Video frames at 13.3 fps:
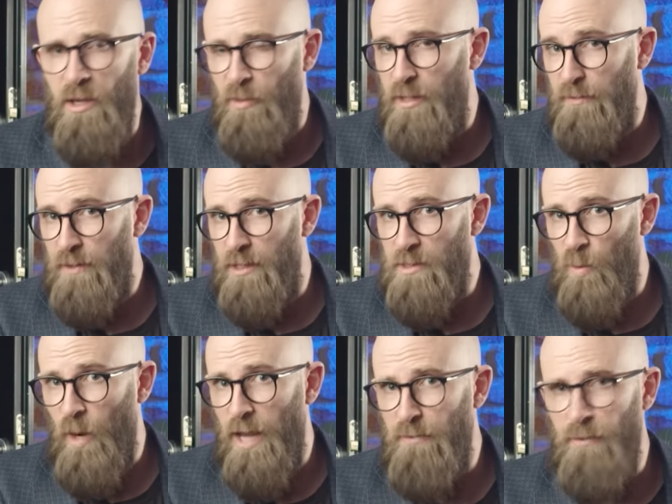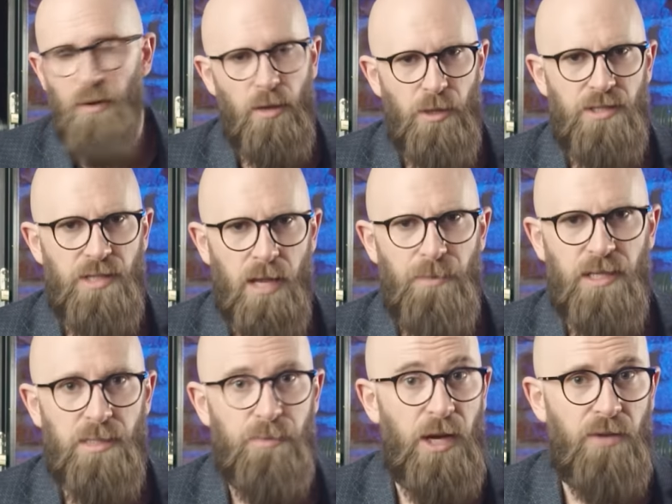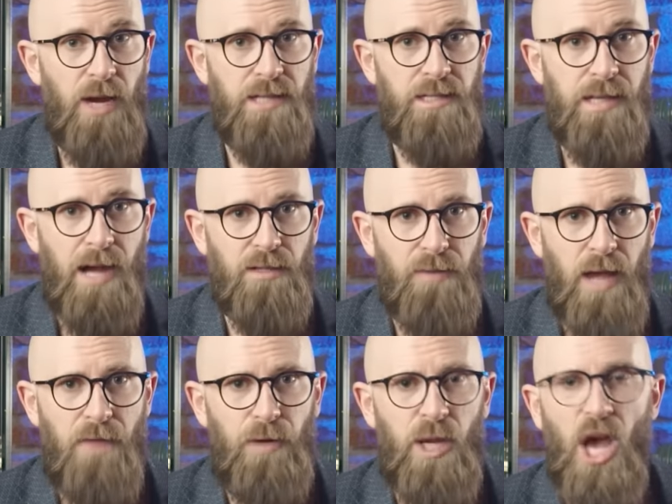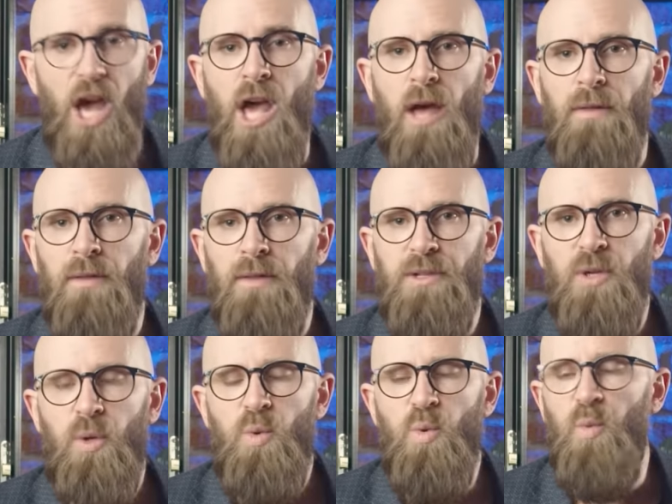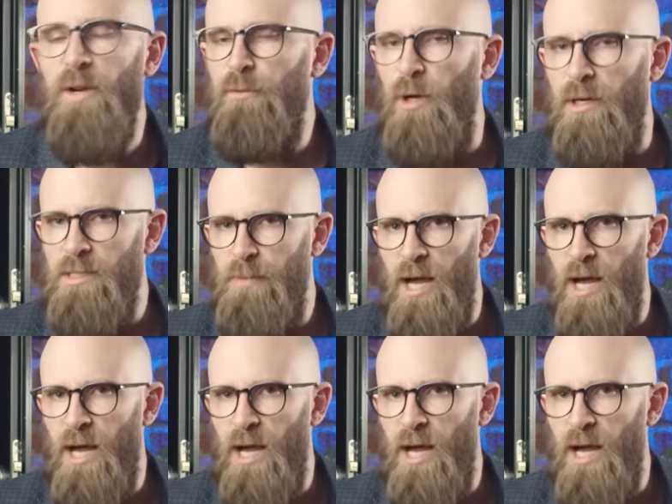when the first wave of Homo sapiens migrated out of Africa, that the two would have crossed